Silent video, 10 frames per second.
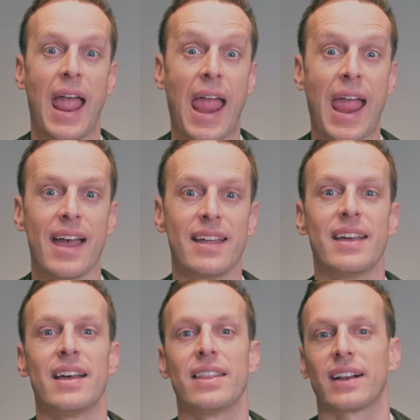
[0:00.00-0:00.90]

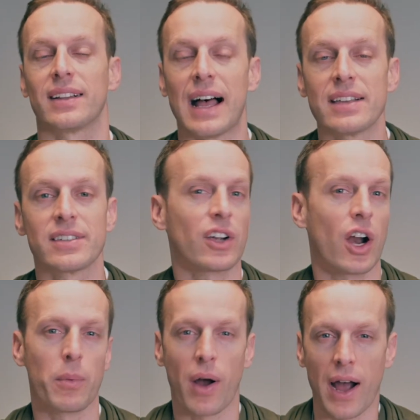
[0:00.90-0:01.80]
And the classic
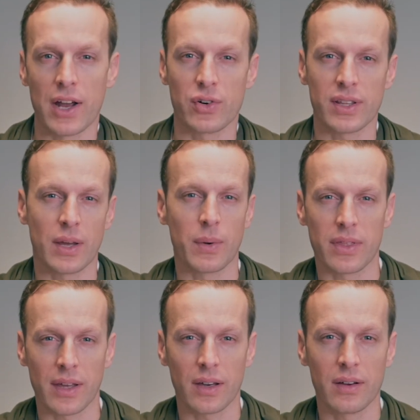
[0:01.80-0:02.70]
carbohydrate that we
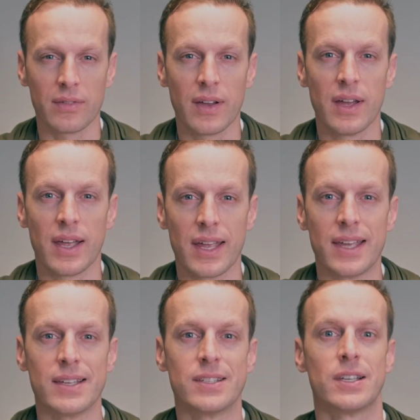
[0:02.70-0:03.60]
think of
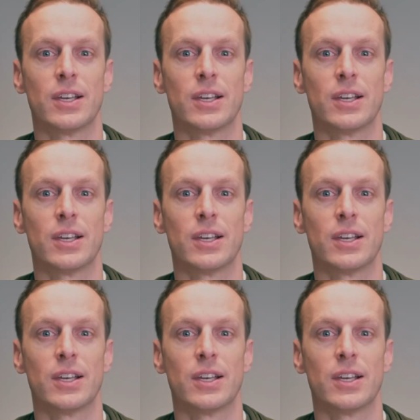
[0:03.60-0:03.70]
is